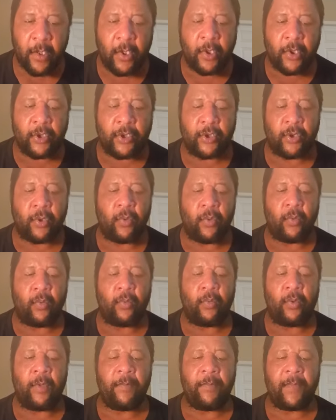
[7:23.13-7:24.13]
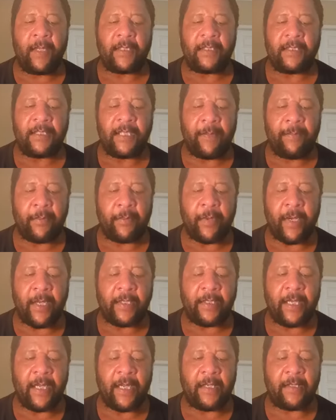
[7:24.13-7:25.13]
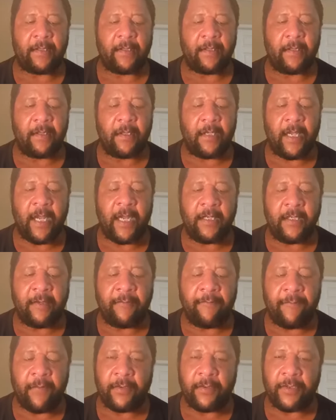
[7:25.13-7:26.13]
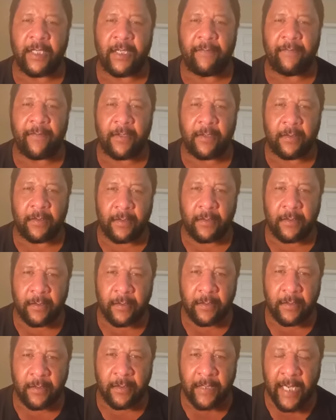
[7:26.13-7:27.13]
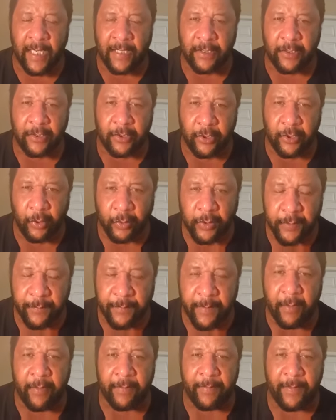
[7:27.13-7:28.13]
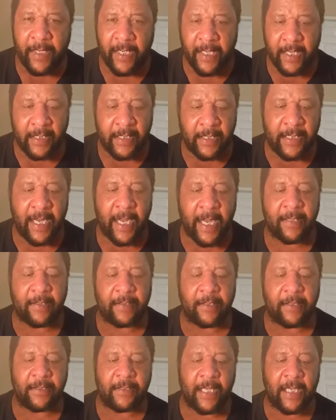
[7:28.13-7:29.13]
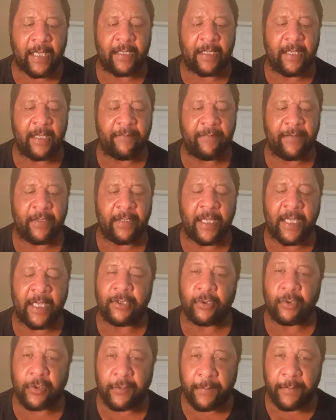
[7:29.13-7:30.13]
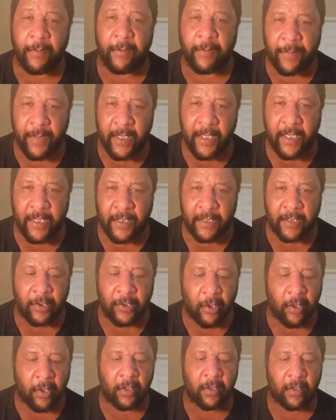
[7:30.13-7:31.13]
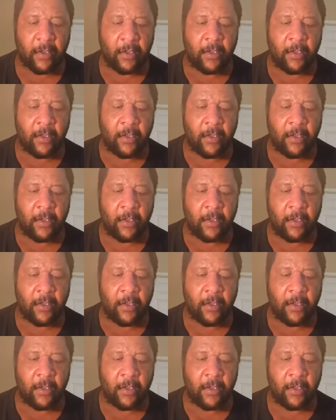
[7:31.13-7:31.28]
So we must separate that in the first heaven, that's your spirit being in the light. The second heaven, that's your spirit being in the dark.